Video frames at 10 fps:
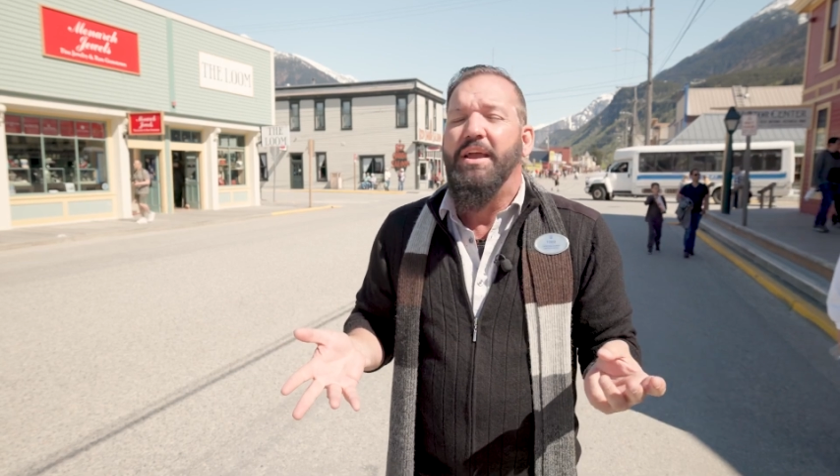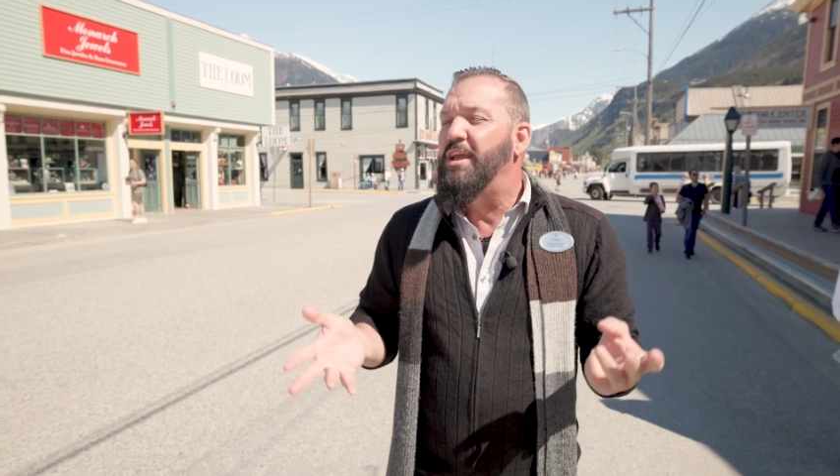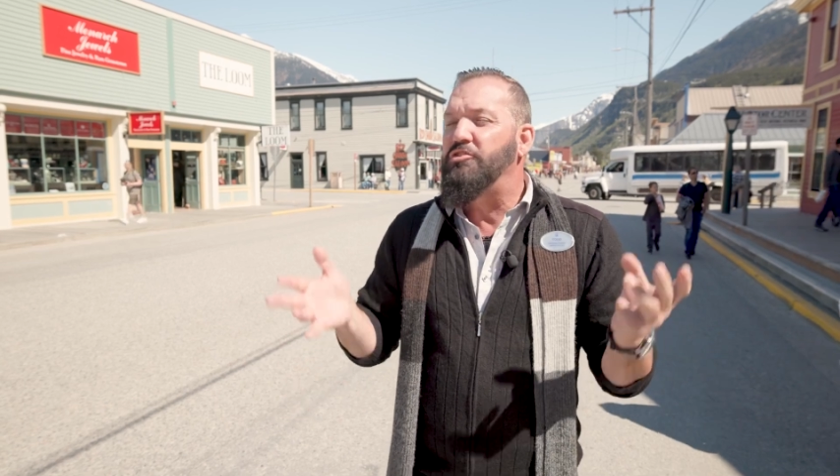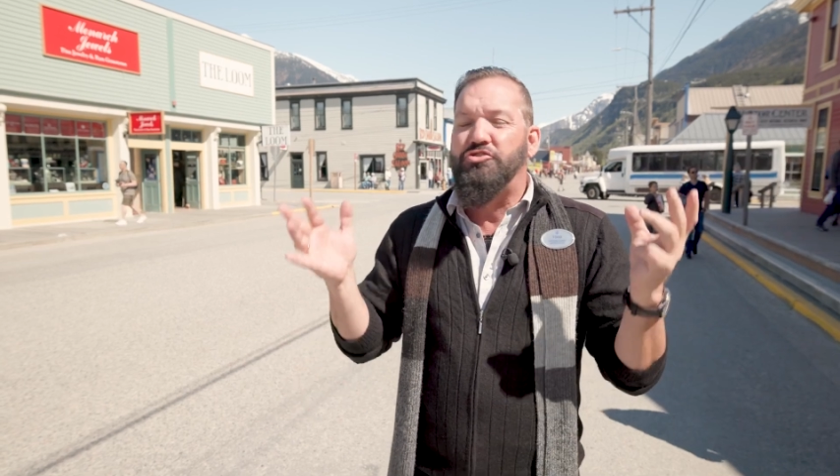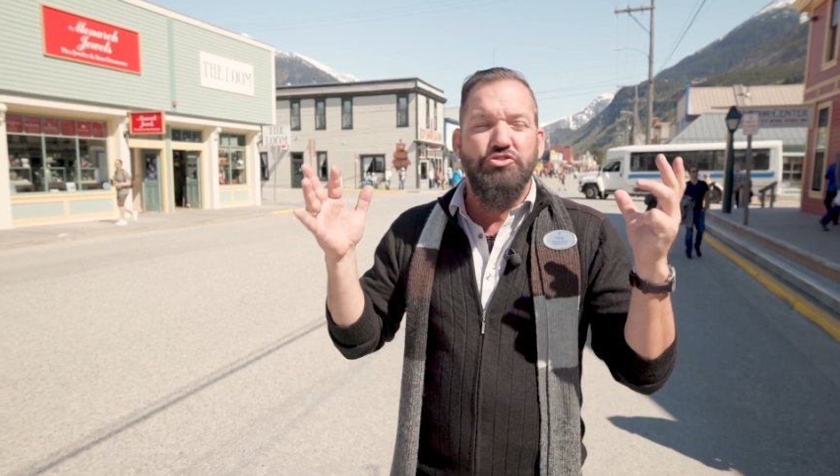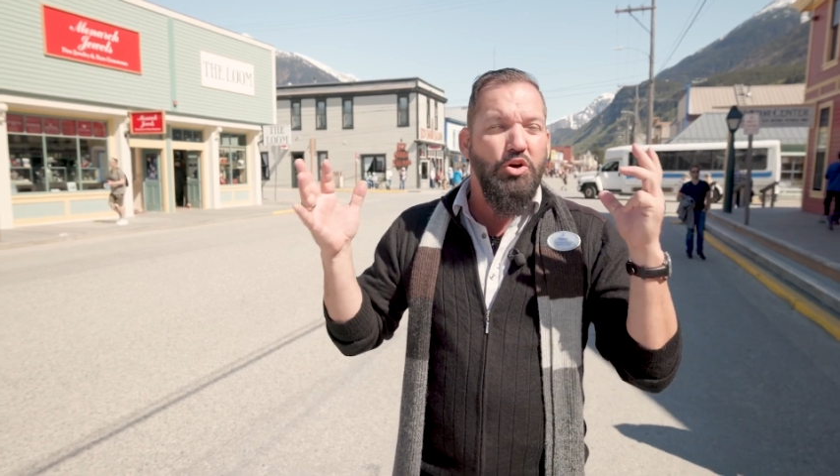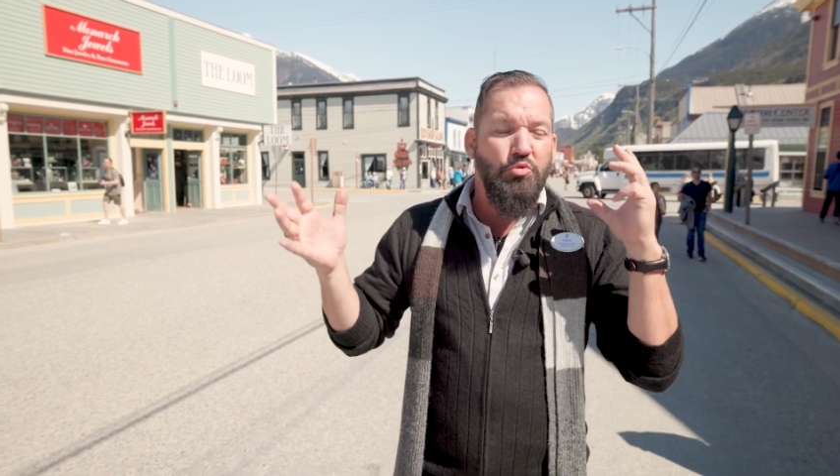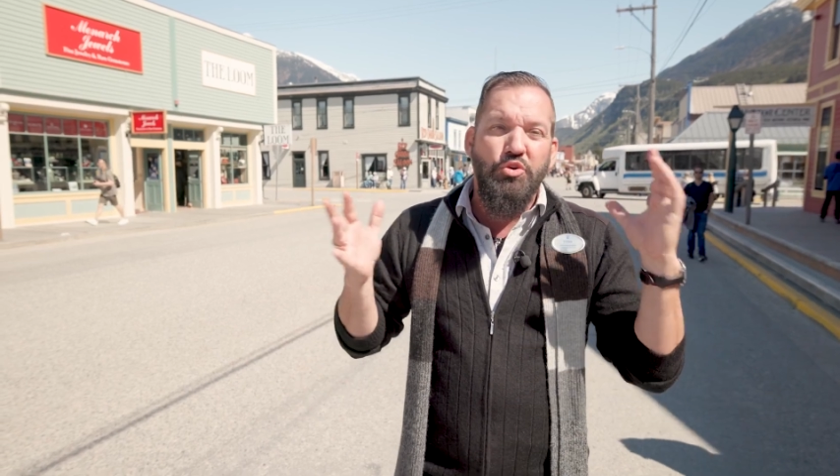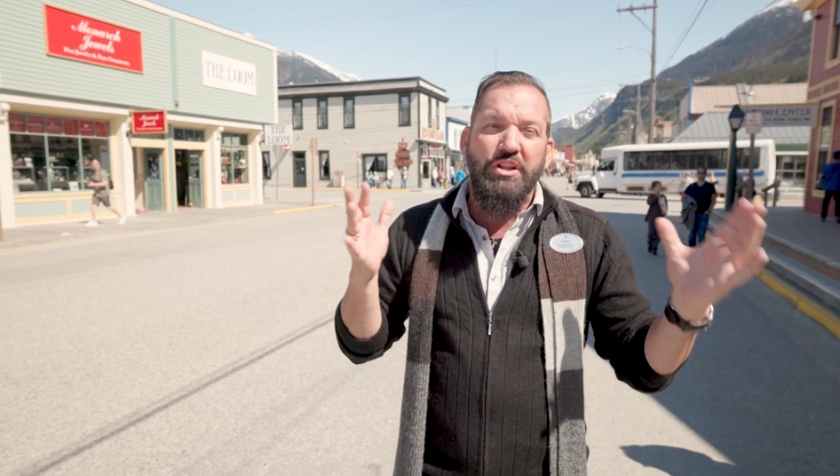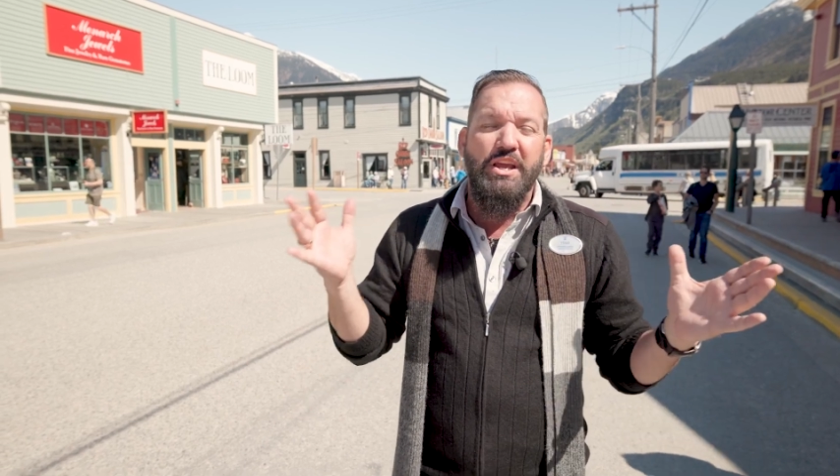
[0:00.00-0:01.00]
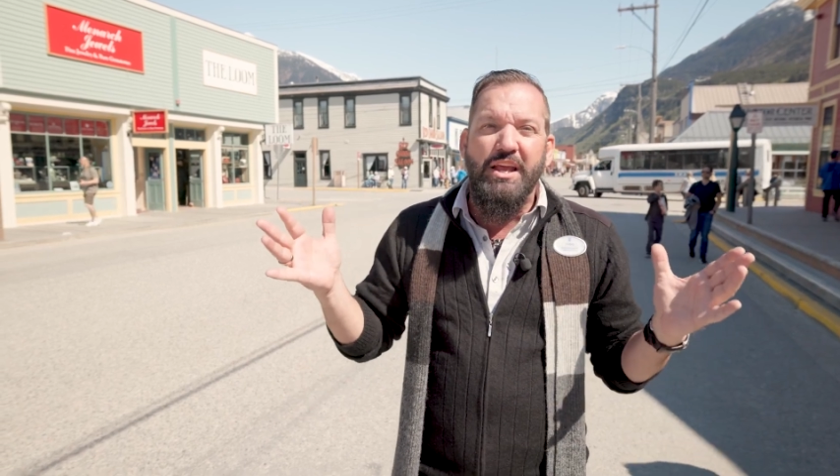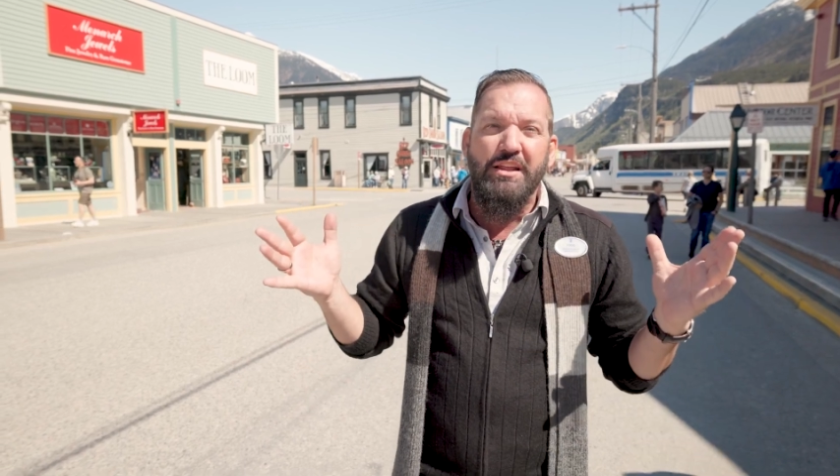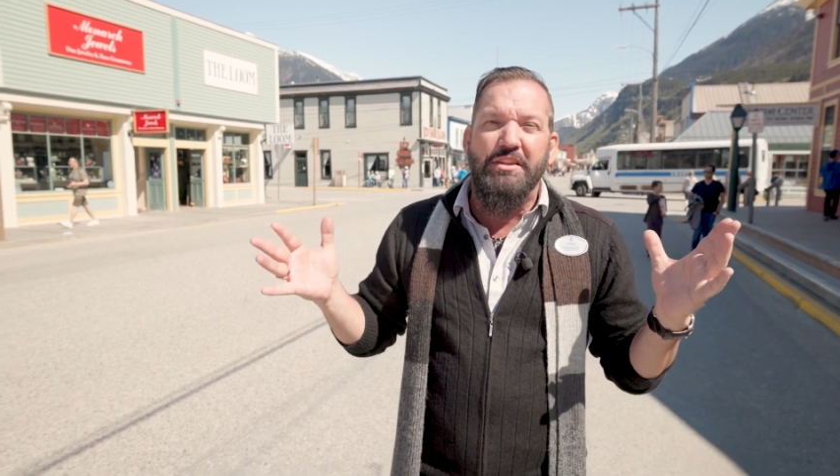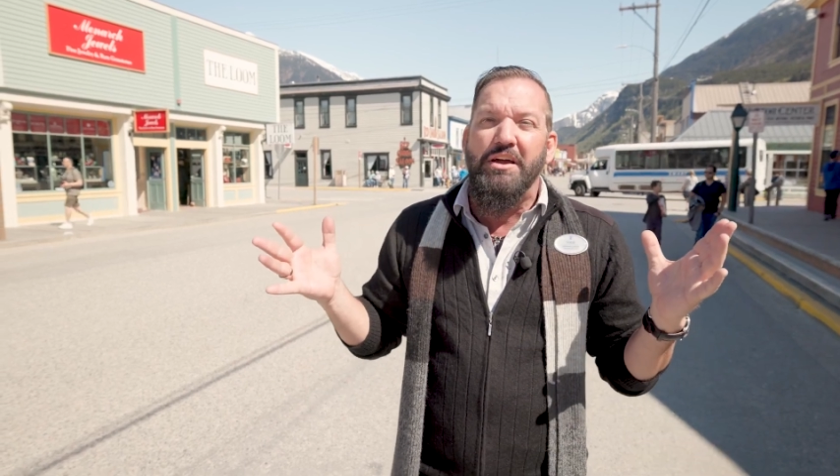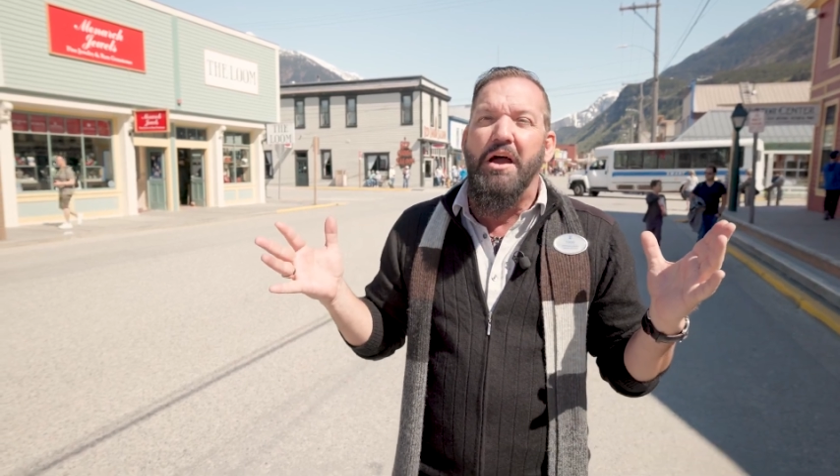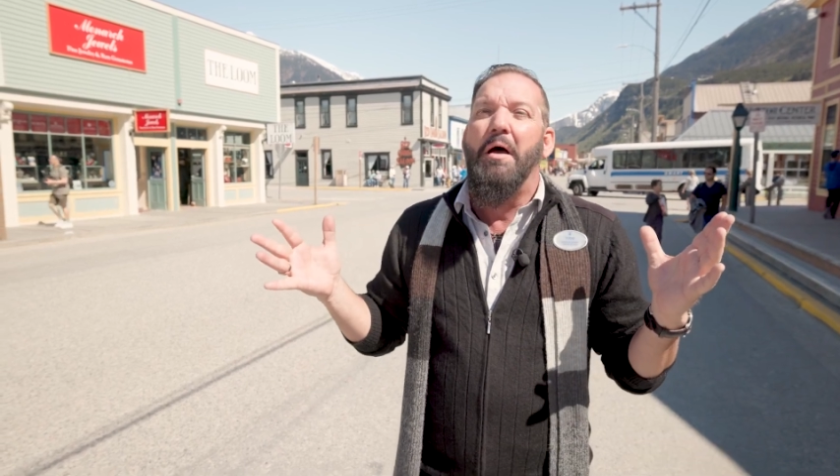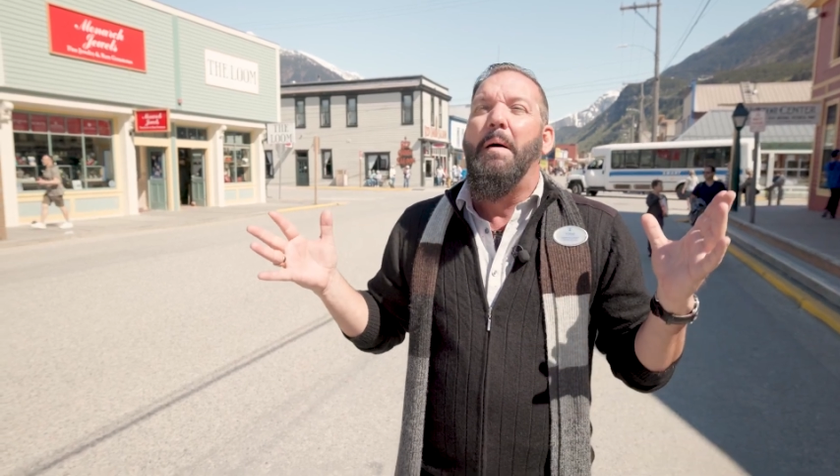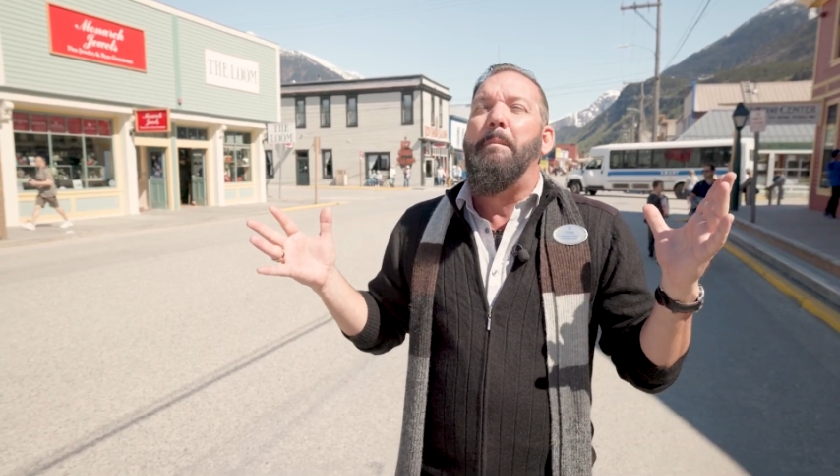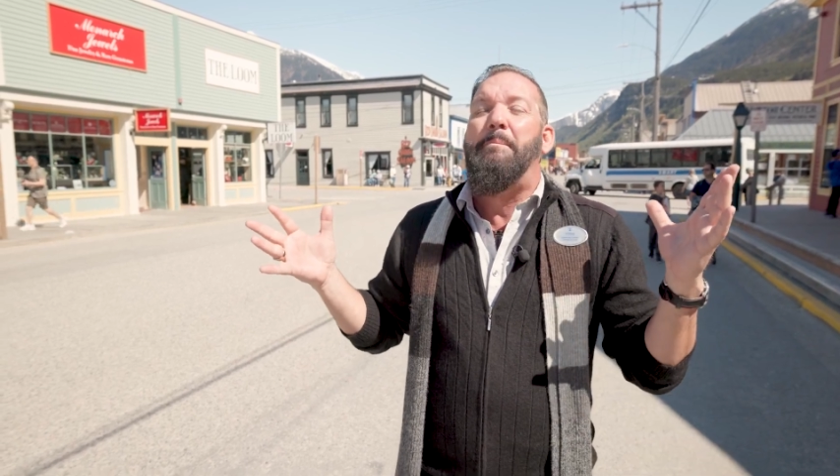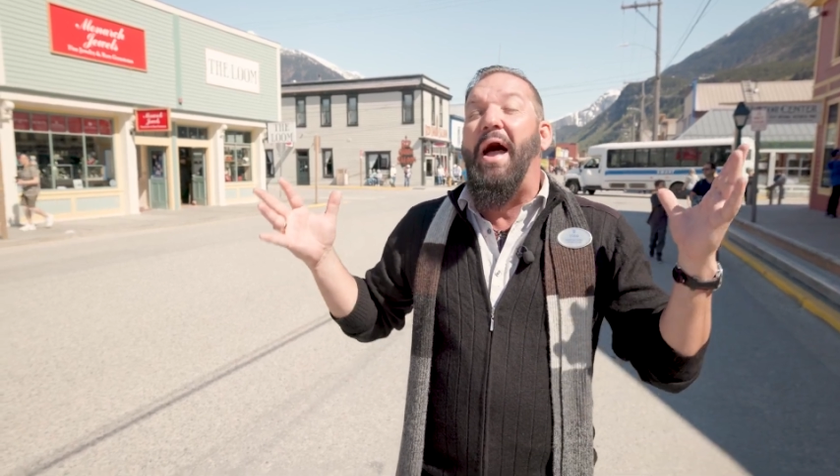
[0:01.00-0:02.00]
He was just a really
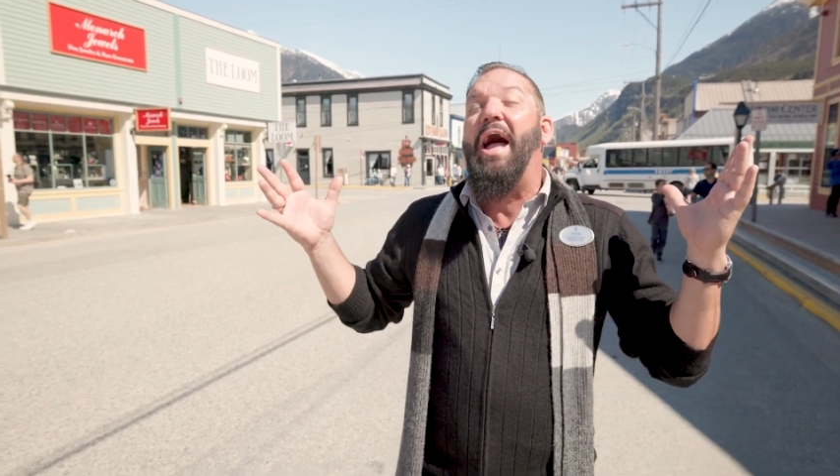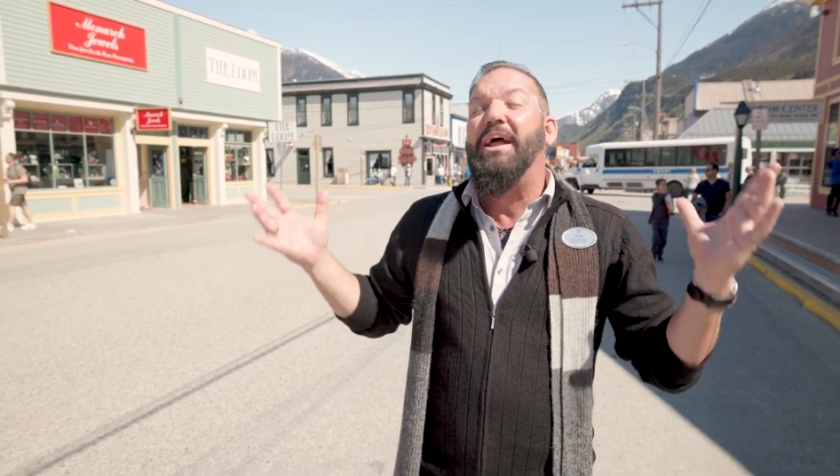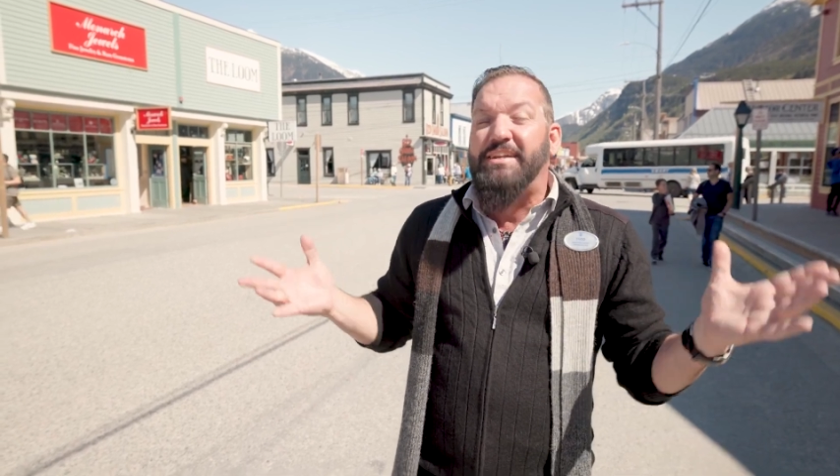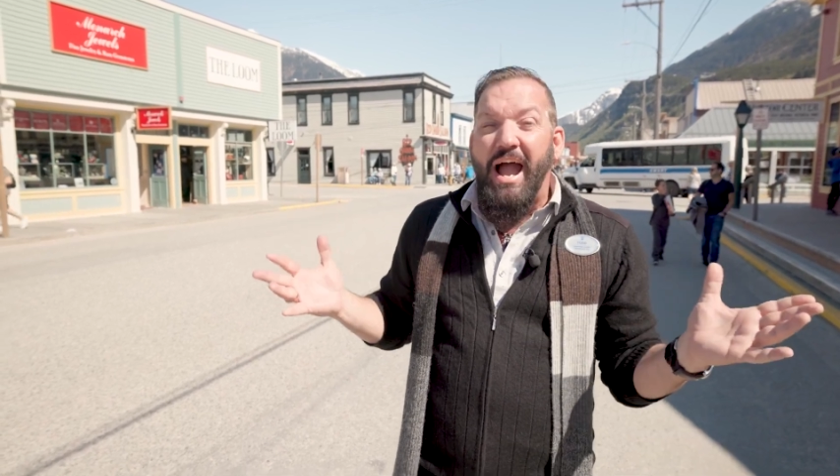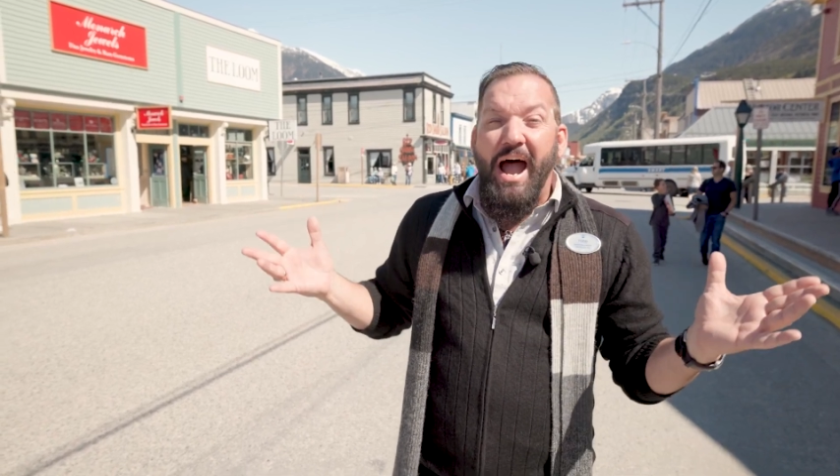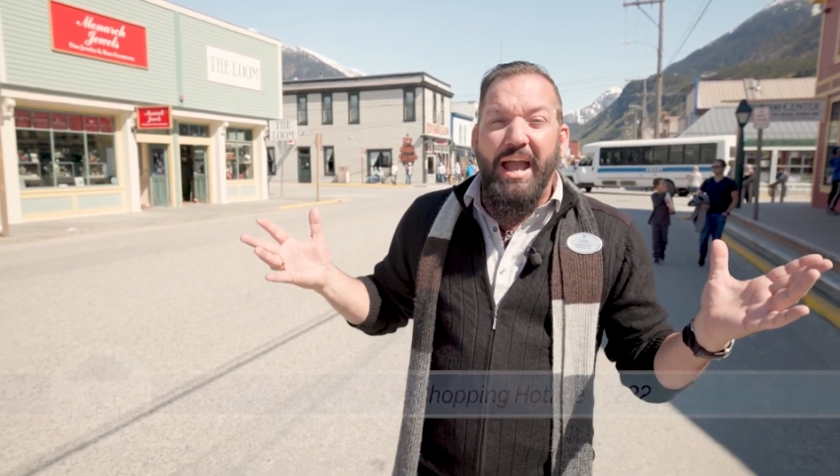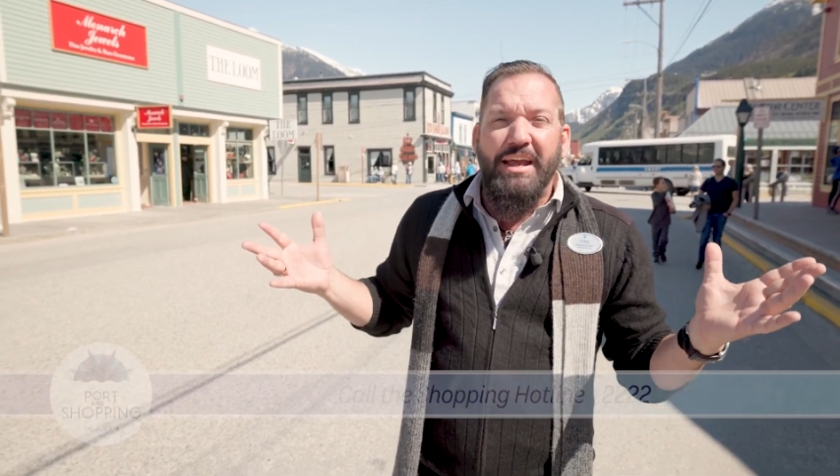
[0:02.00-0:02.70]
bad guy,